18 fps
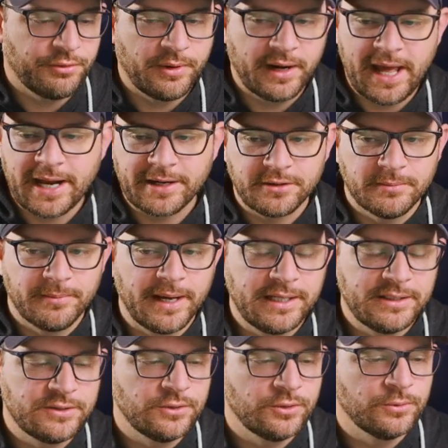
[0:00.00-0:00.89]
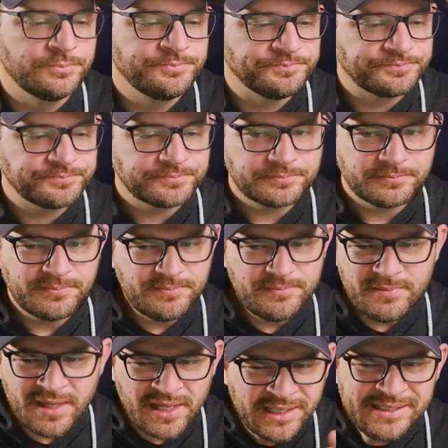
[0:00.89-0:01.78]
actor might do,
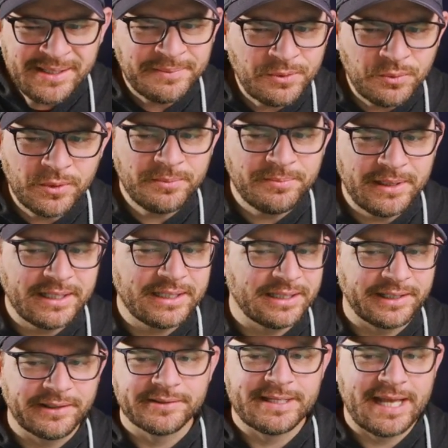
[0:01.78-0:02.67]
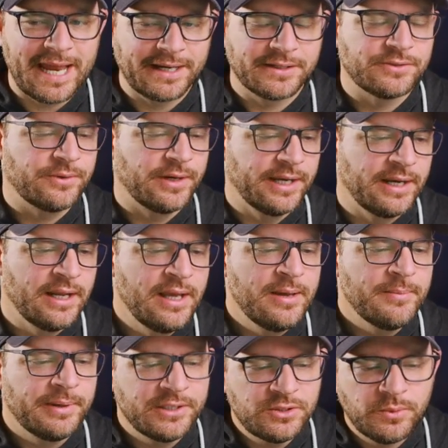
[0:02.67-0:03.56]
except it wouldn't be clear text, right?
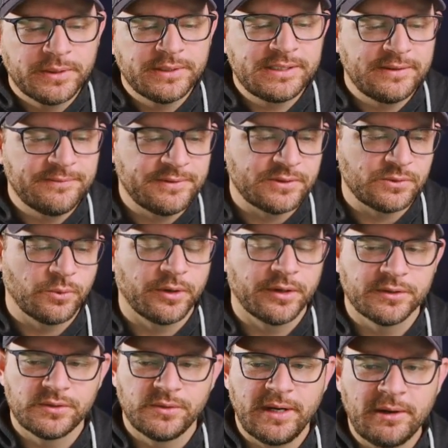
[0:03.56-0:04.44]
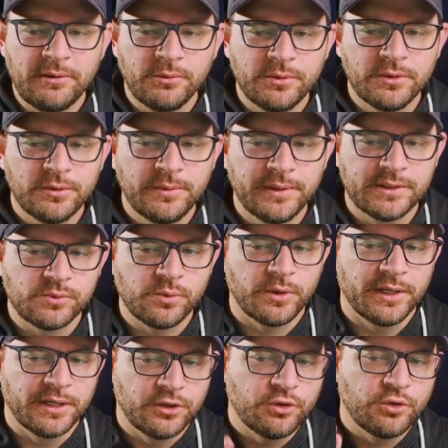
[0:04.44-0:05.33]
But I just want to see if this works. So now what we're doing is
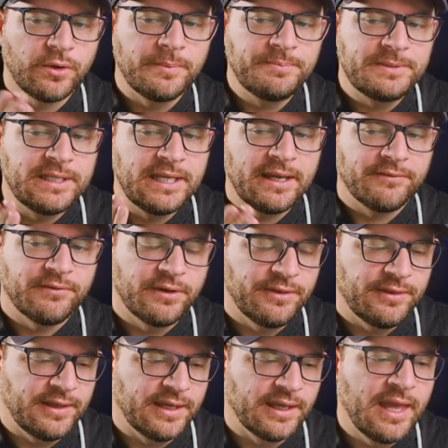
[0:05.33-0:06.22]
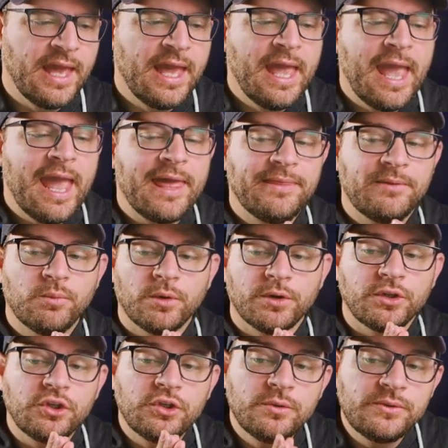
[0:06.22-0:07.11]
we're encrypting everything, and we're
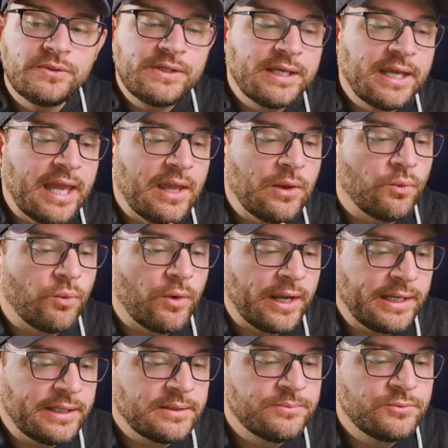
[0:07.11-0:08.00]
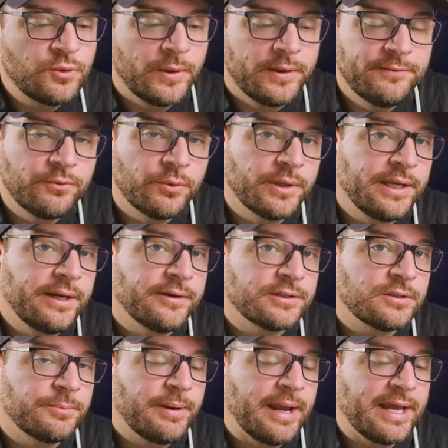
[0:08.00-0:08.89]
using a random 24
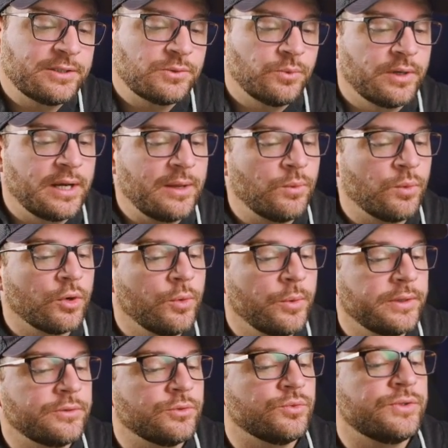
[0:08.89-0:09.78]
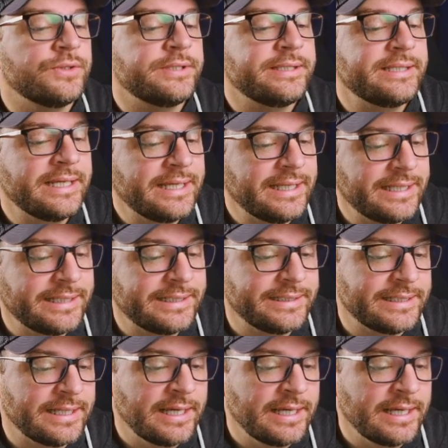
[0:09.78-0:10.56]
character password, and we're going to send